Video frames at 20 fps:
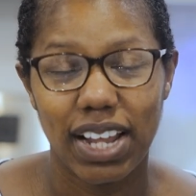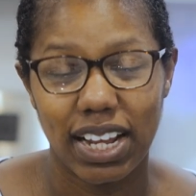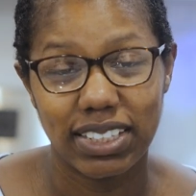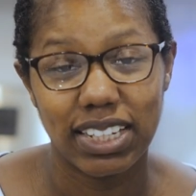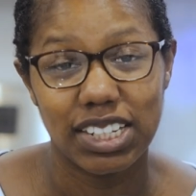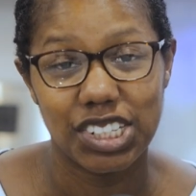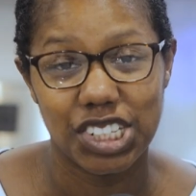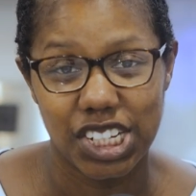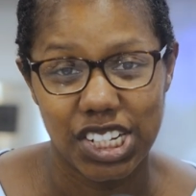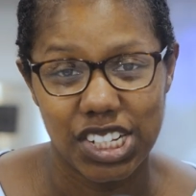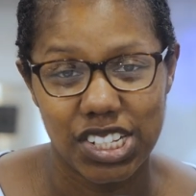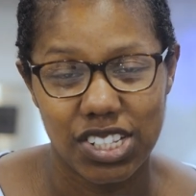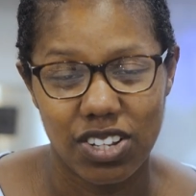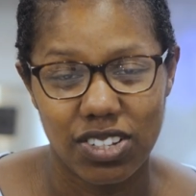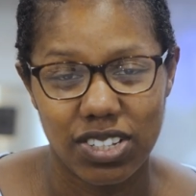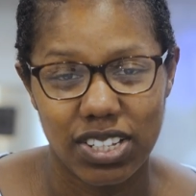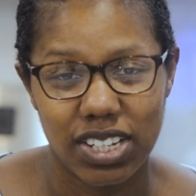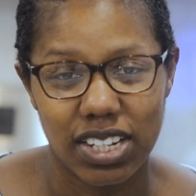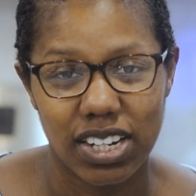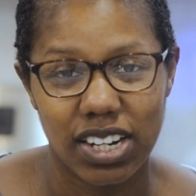lactation
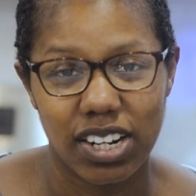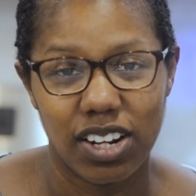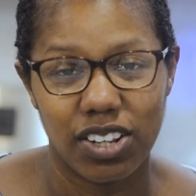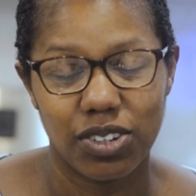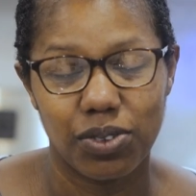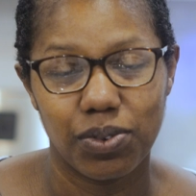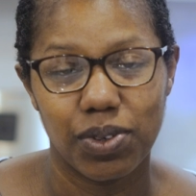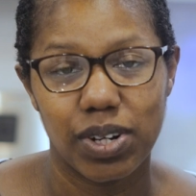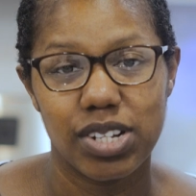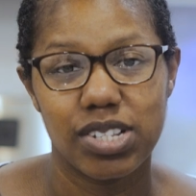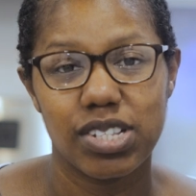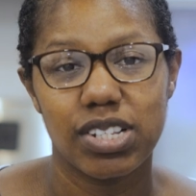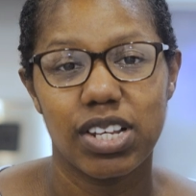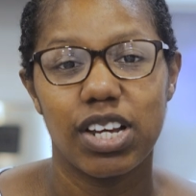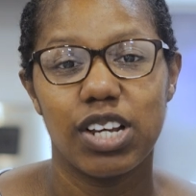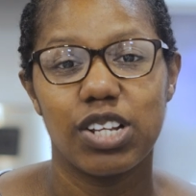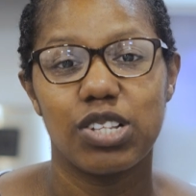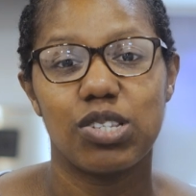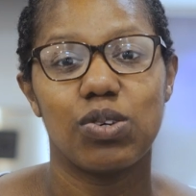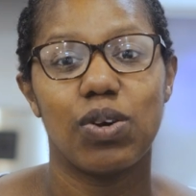consultant, in other words,
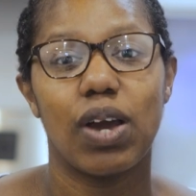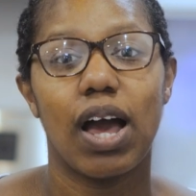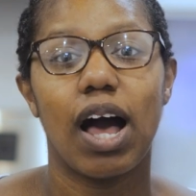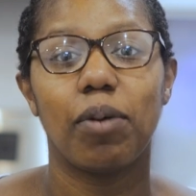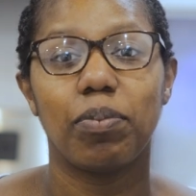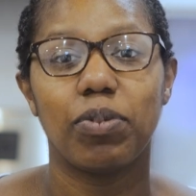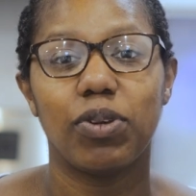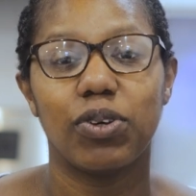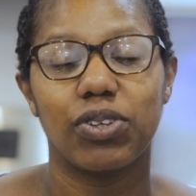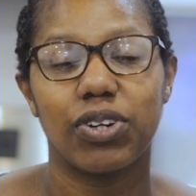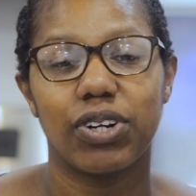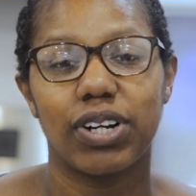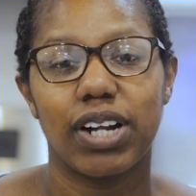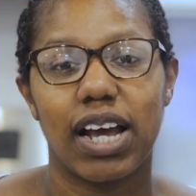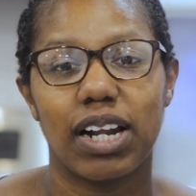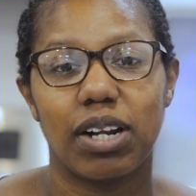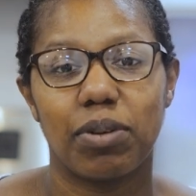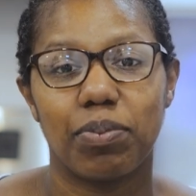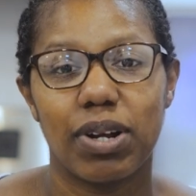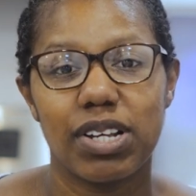to help you learn
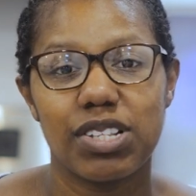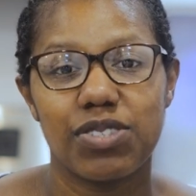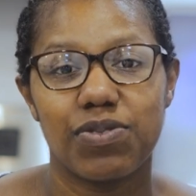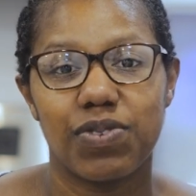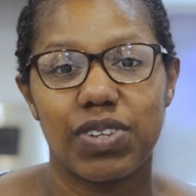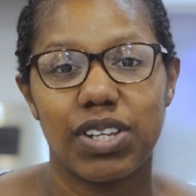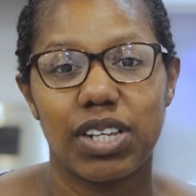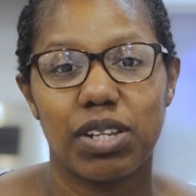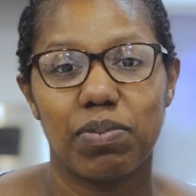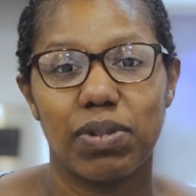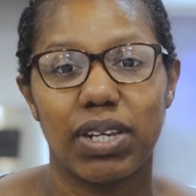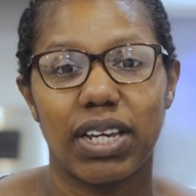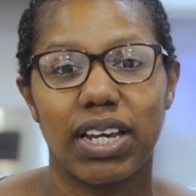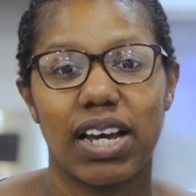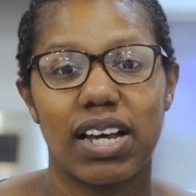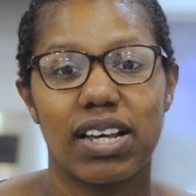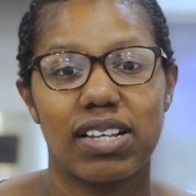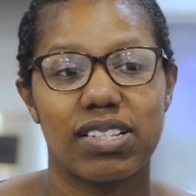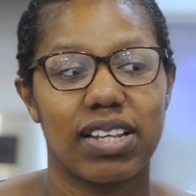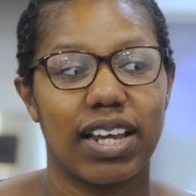how to breastfeed
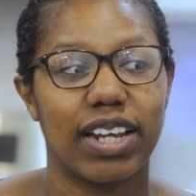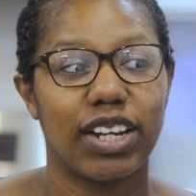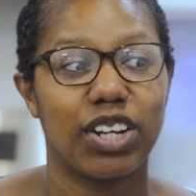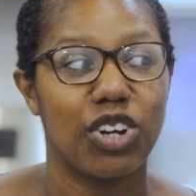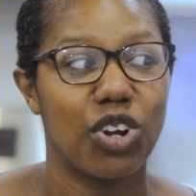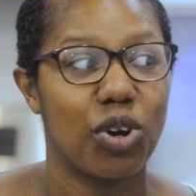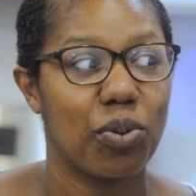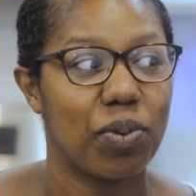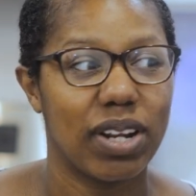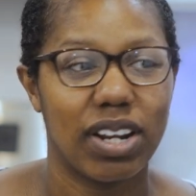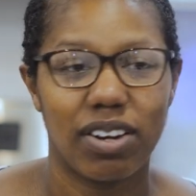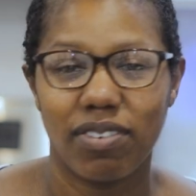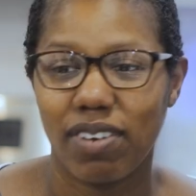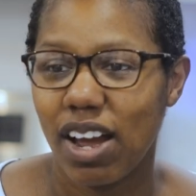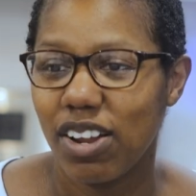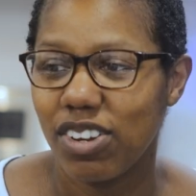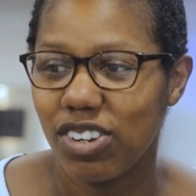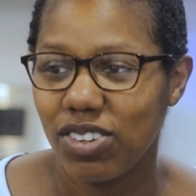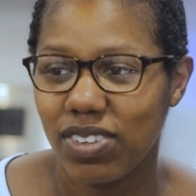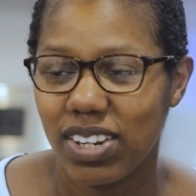because like nobody
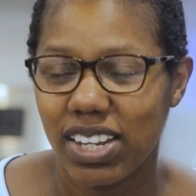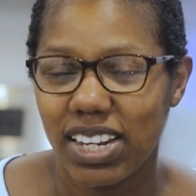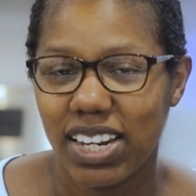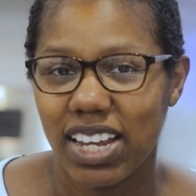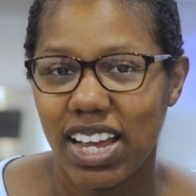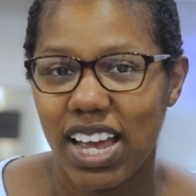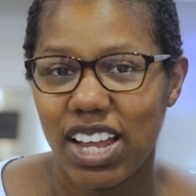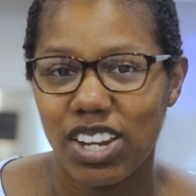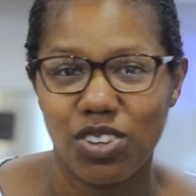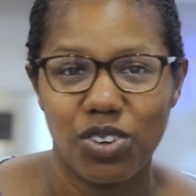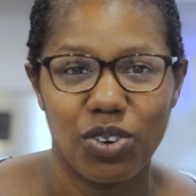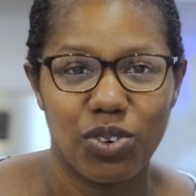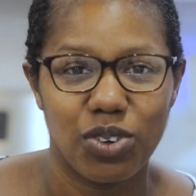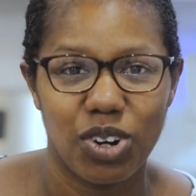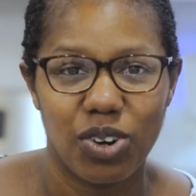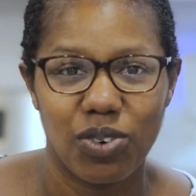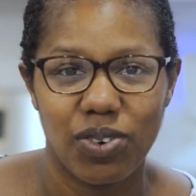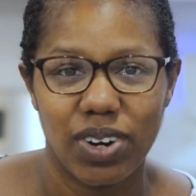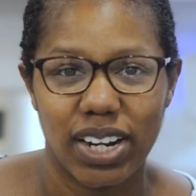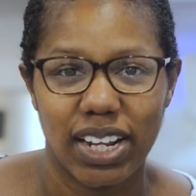around you did it and you don't
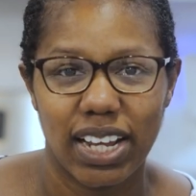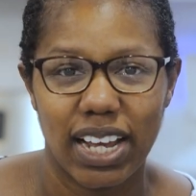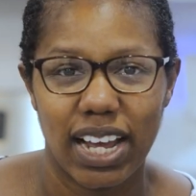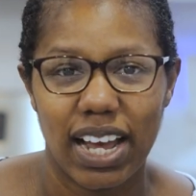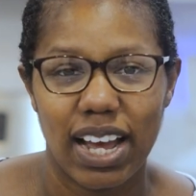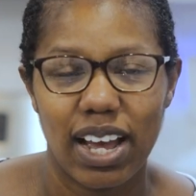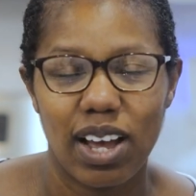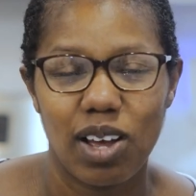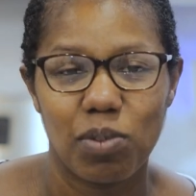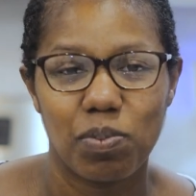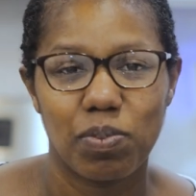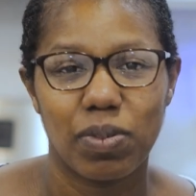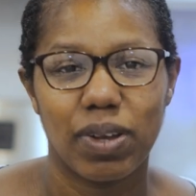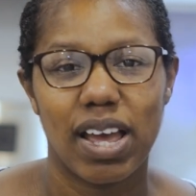know where to get help.